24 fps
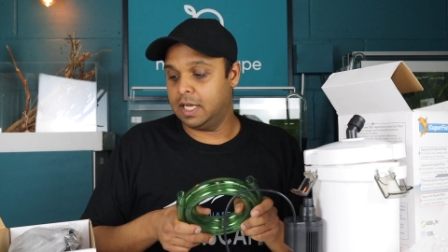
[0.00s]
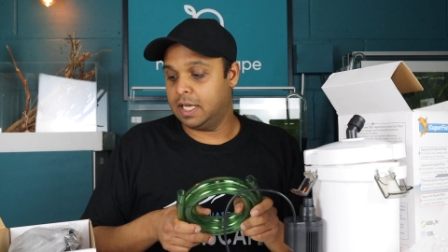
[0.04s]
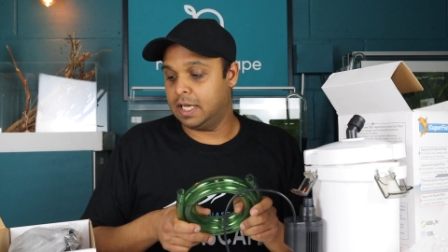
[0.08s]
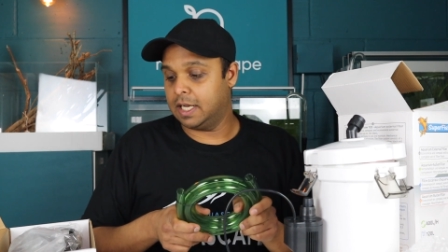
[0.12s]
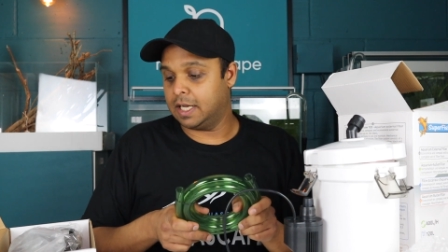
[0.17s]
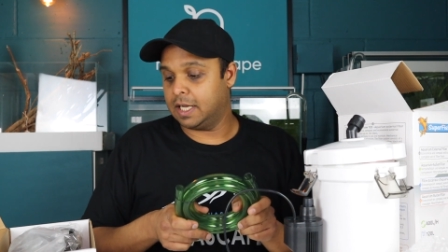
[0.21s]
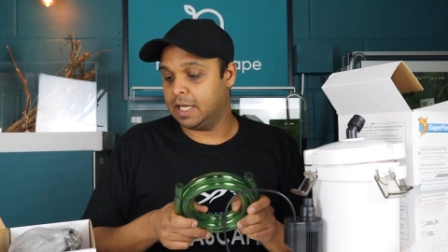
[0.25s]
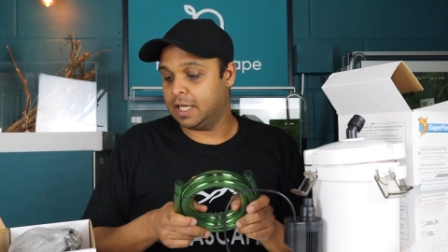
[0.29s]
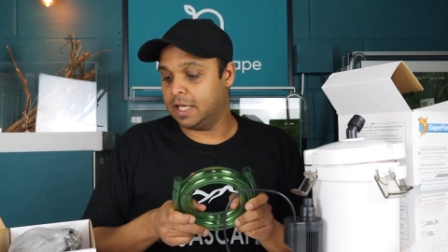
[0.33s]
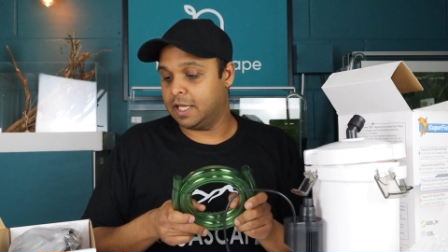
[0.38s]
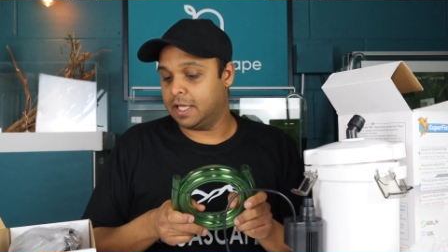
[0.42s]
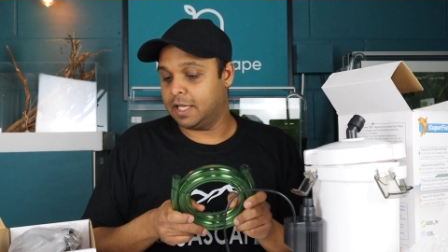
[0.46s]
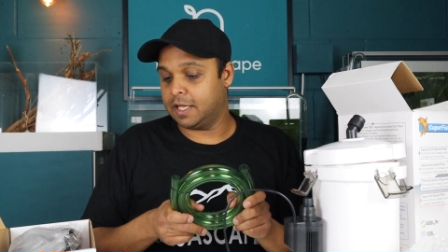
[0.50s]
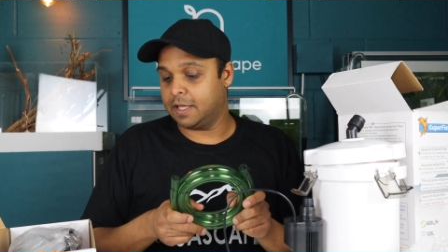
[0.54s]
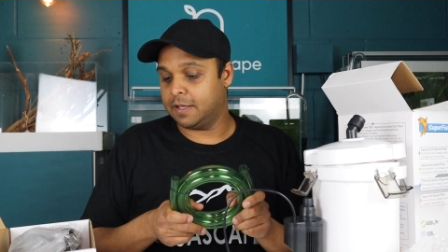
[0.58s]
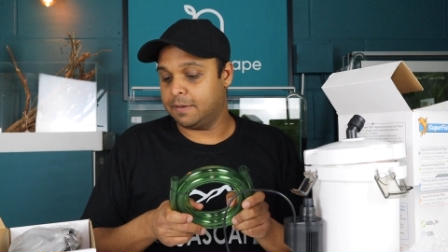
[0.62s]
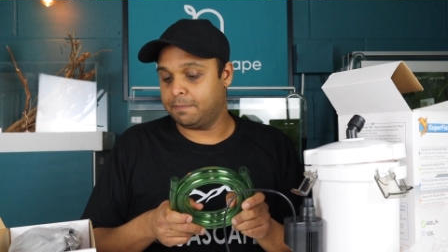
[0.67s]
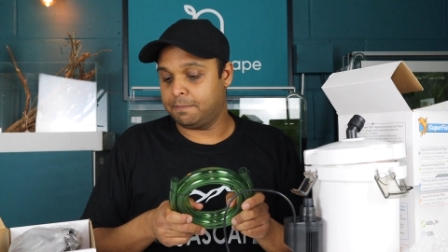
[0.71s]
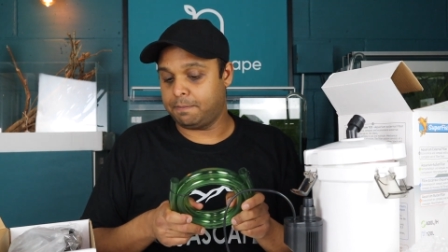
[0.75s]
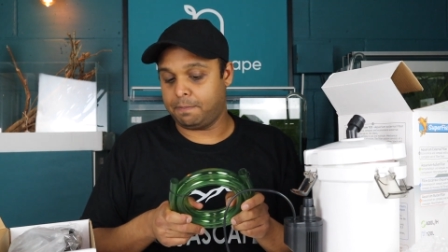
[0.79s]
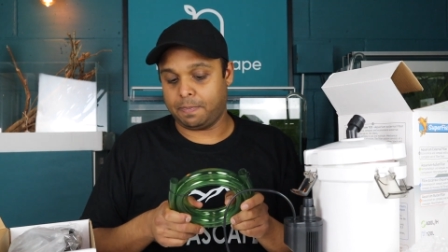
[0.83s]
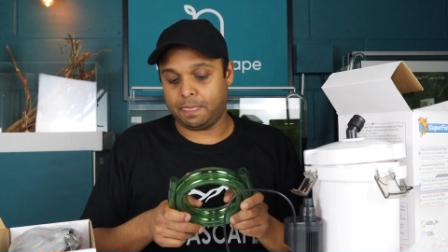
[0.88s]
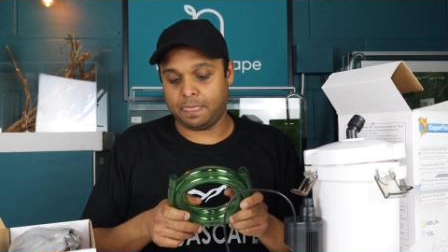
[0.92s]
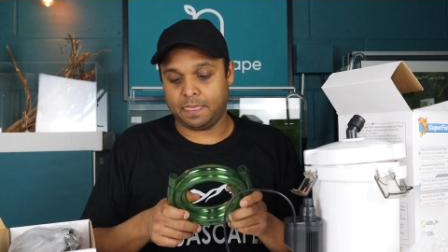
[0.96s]

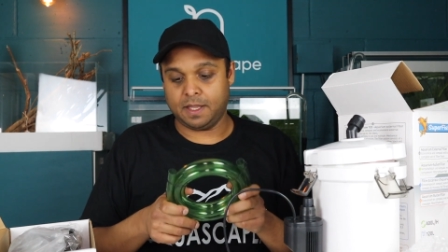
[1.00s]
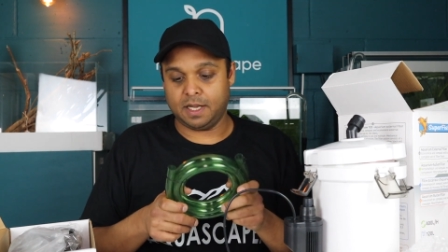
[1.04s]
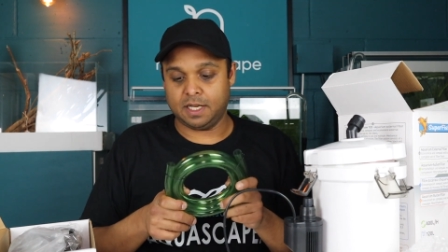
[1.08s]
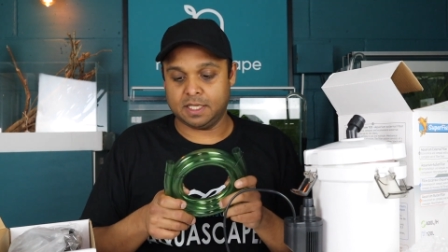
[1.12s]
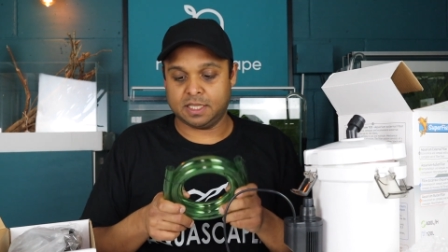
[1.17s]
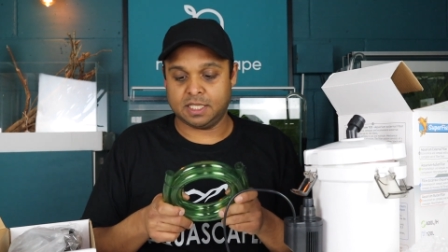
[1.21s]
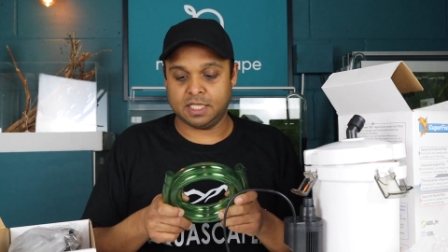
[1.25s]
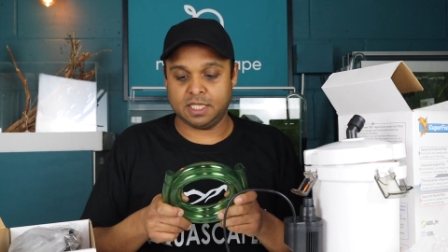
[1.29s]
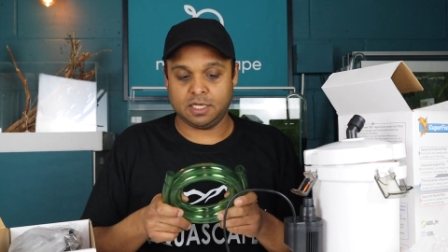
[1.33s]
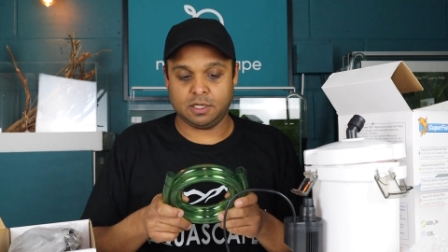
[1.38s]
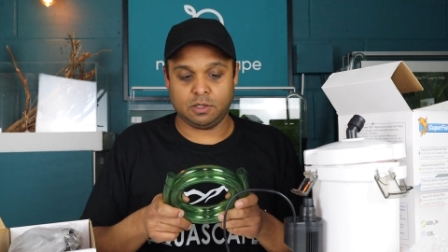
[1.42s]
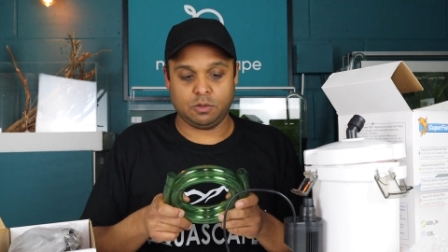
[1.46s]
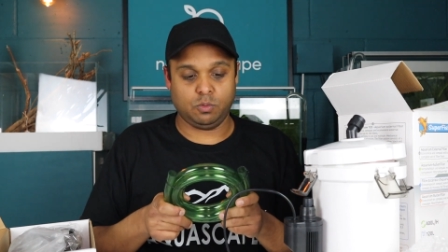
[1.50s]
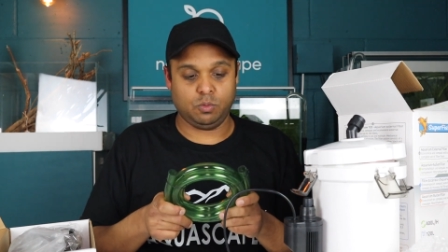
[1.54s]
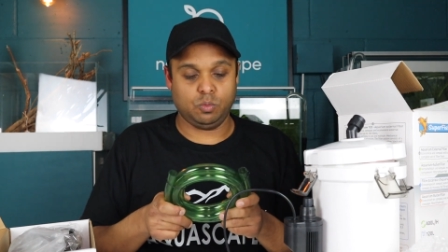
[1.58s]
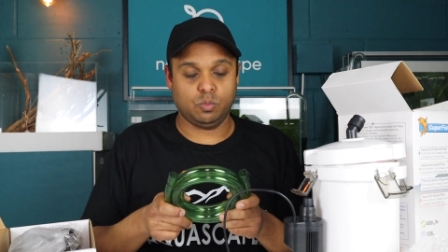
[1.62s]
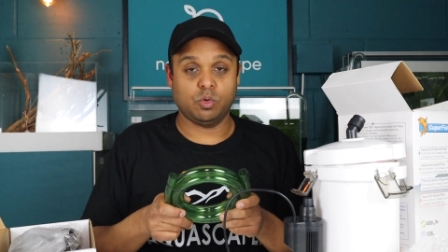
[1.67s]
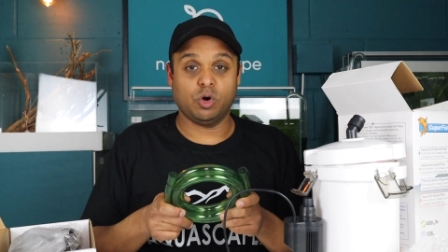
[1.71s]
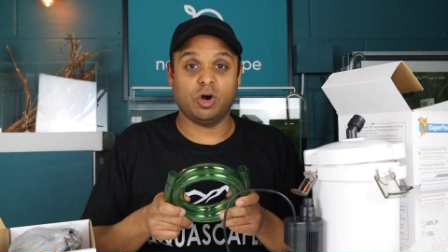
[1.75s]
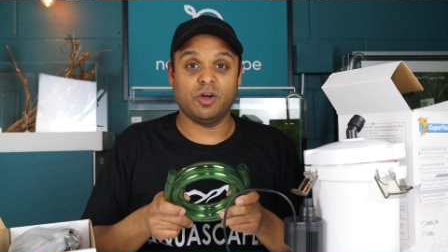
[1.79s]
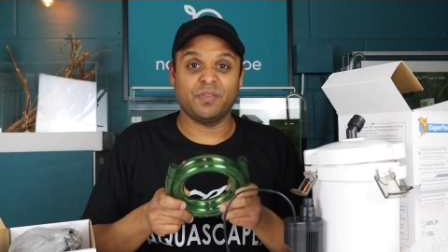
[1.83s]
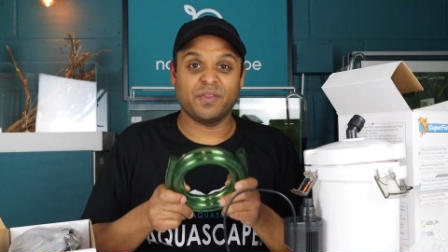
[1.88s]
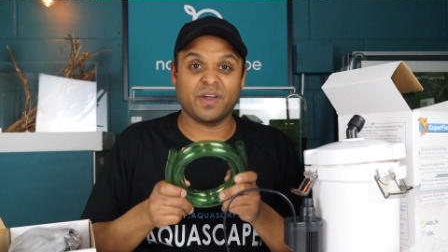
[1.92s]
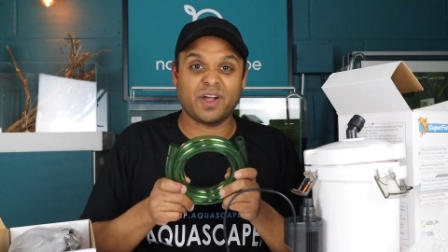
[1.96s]
Um, I think
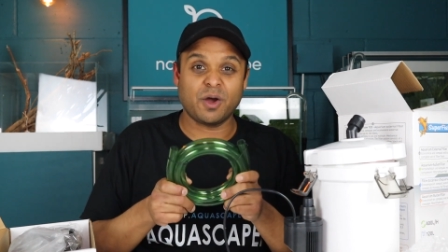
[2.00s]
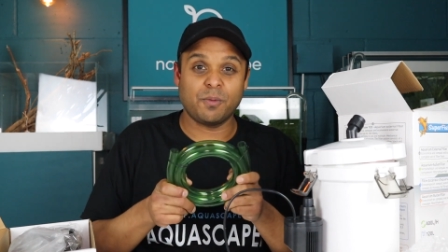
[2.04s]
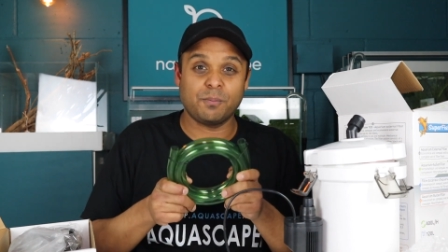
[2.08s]
what the